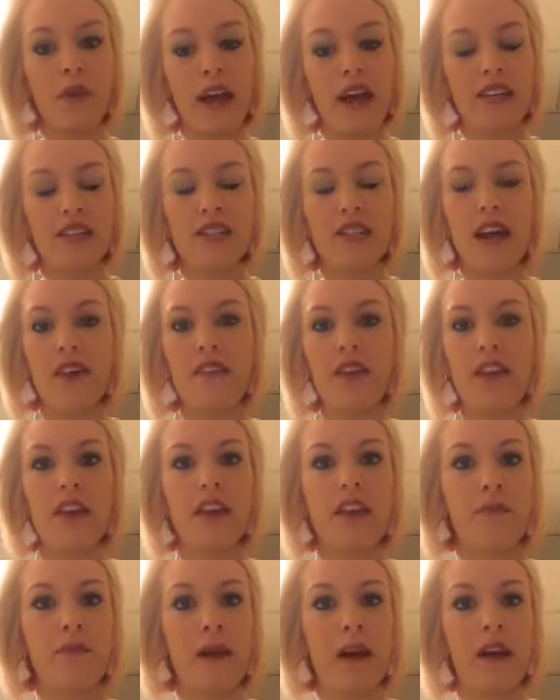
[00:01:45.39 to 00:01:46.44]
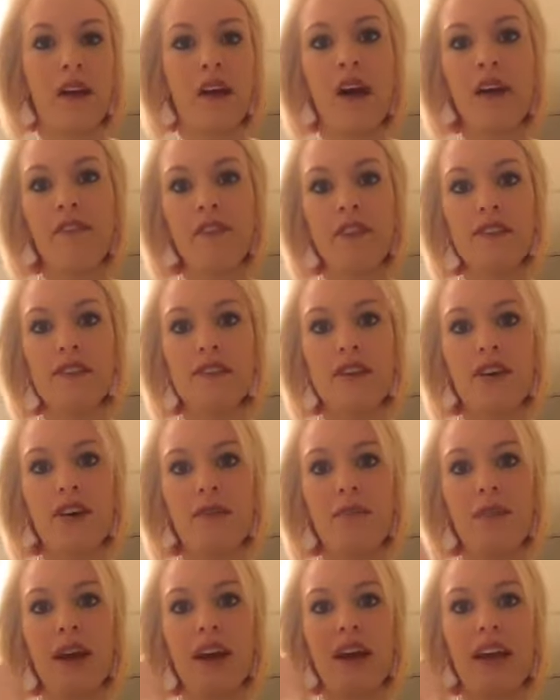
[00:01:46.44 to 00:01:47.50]
I just have it in my office on
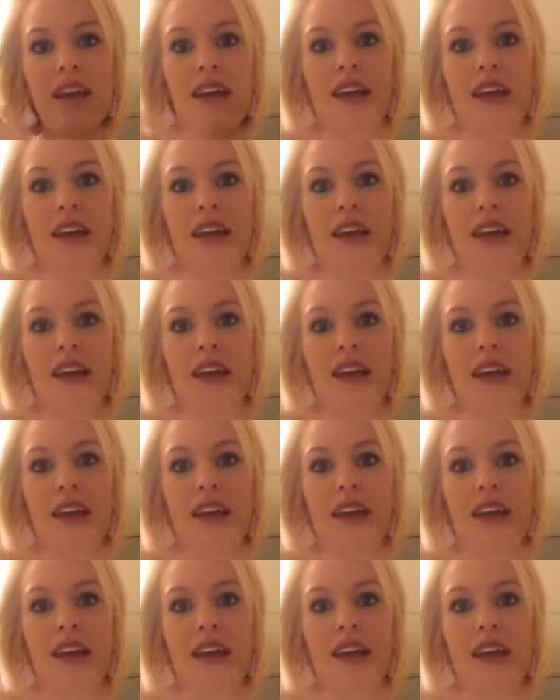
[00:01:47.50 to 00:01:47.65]
my